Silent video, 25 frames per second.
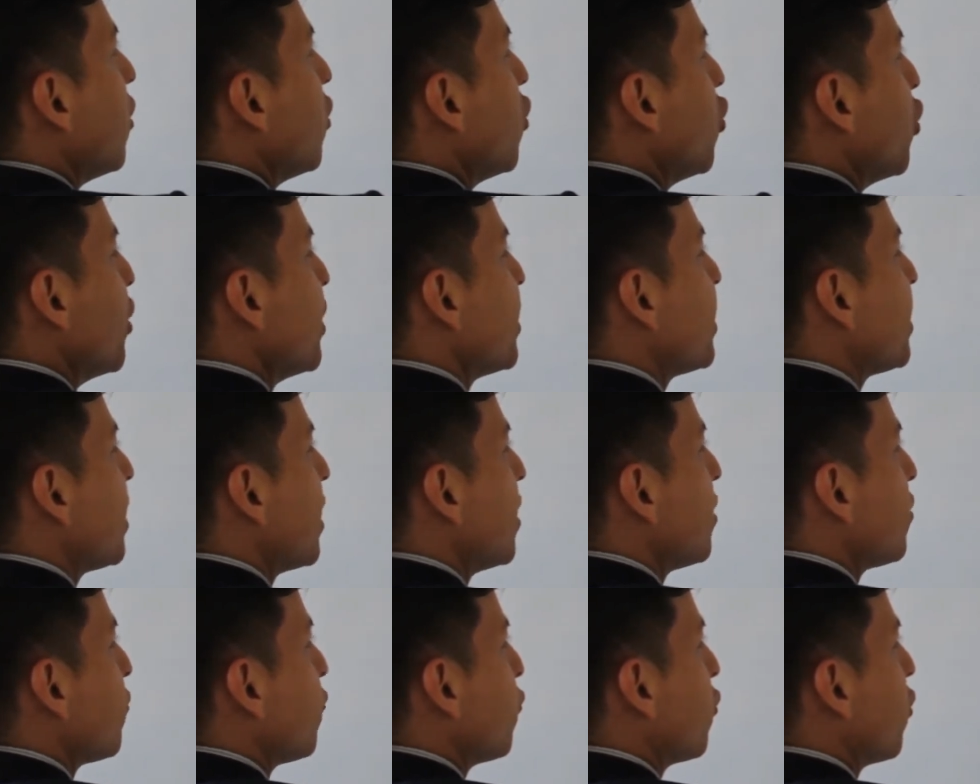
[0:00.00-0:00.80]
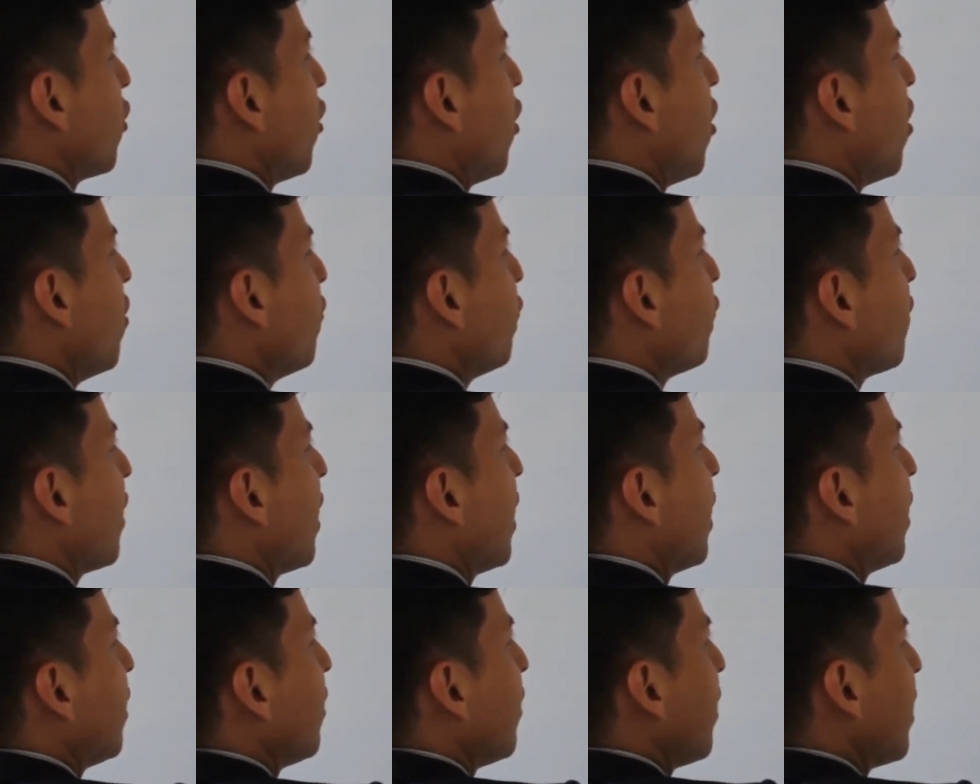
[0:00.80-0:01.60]
O stands for off
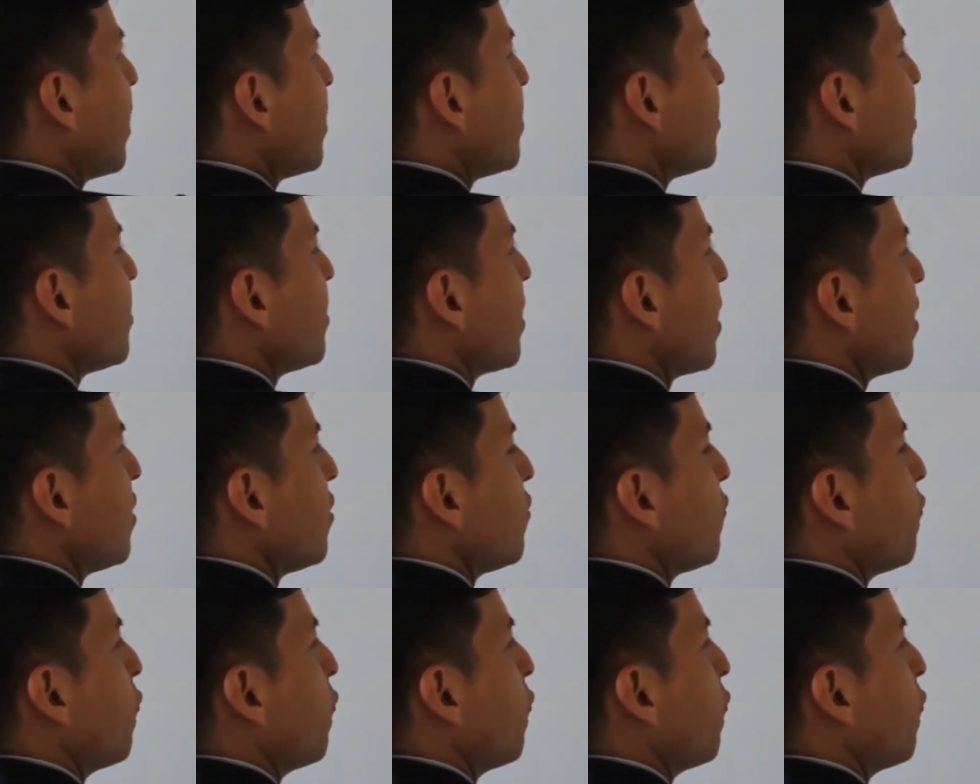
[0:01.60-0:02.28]
and S stands